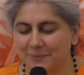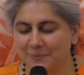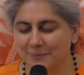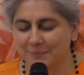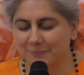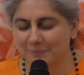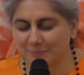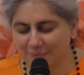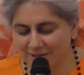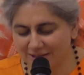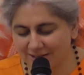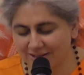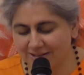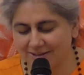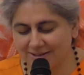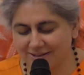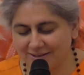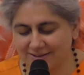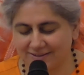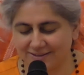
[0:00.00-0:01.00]

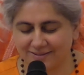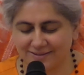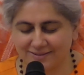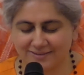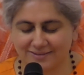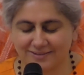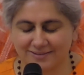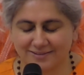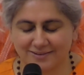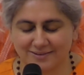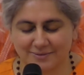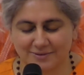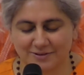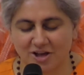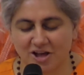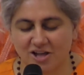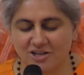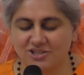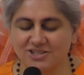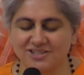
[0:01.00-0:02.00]
Me.
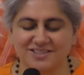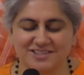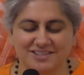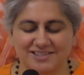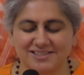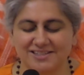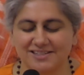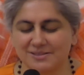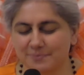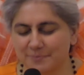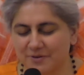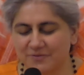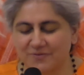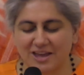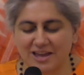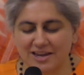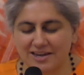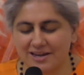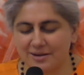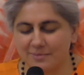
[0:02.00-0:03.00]
Consciousness is
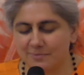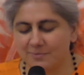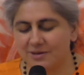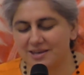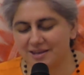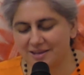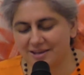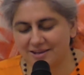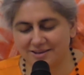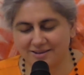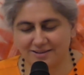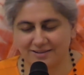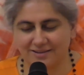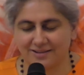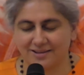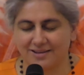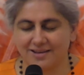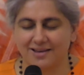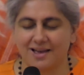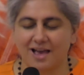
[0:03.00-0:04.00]
pervading me.
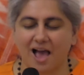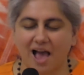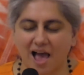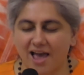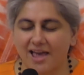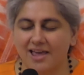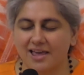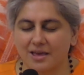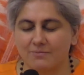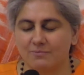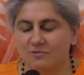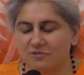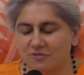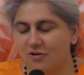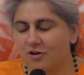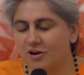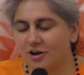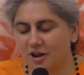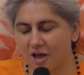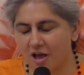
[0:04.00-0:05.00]
I am
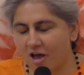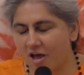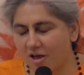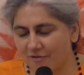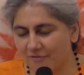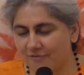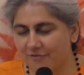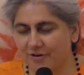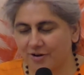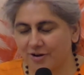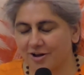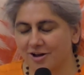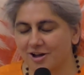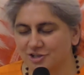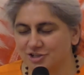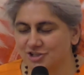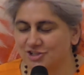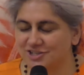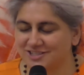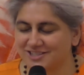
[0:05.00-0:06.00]
full of
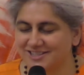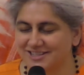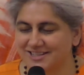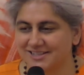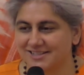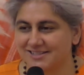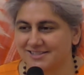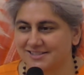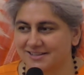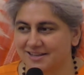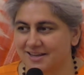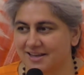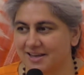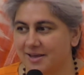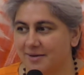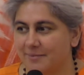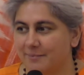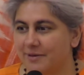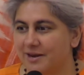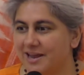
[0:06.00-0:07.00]
consciousness,
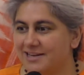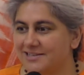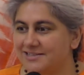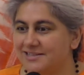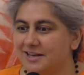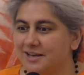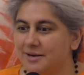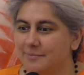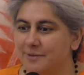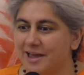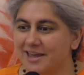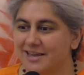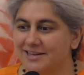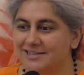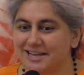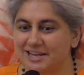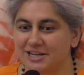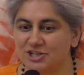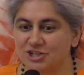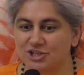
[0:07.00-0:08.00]
but I turn my
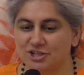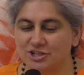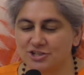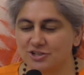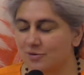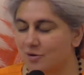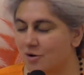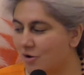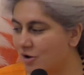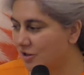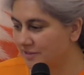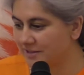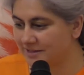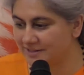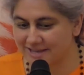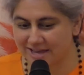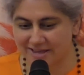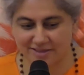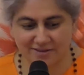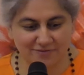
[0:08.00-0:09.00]
attention to all these
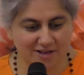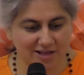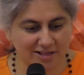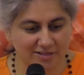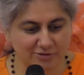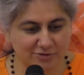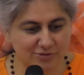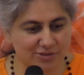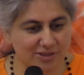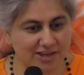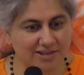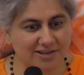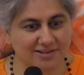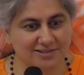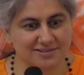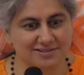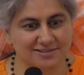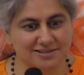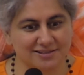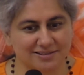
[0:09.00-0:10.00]
other faltu
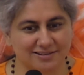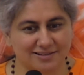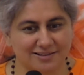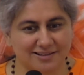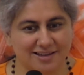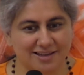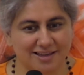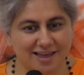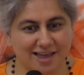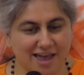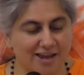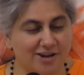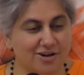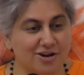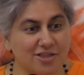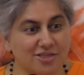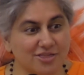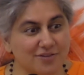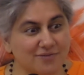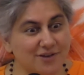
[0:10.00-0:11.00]
things and
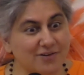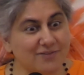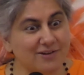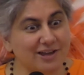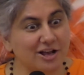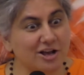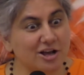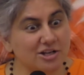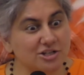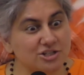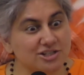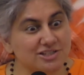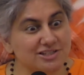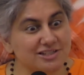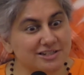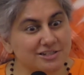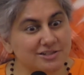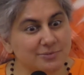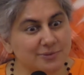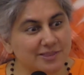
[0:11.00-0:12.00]
not the very
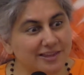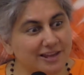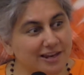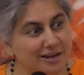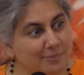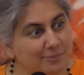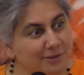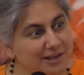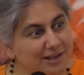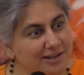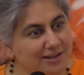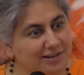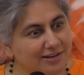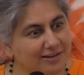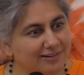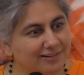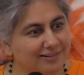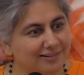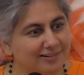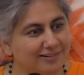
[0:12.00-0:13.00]
consciousness within me
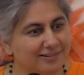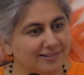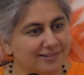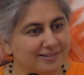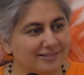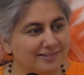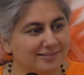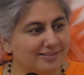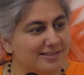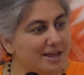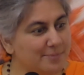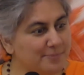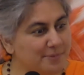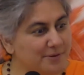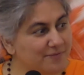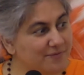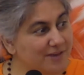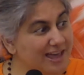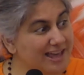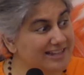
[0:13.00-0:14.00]
that
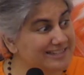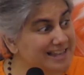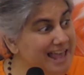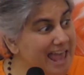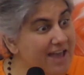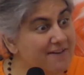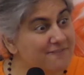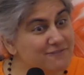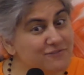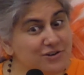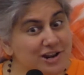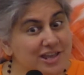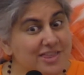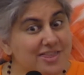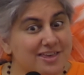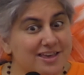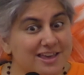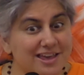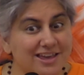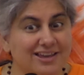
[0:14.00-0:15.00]
pervades
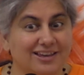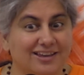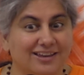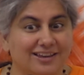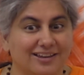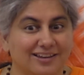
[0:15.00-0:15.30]
everything,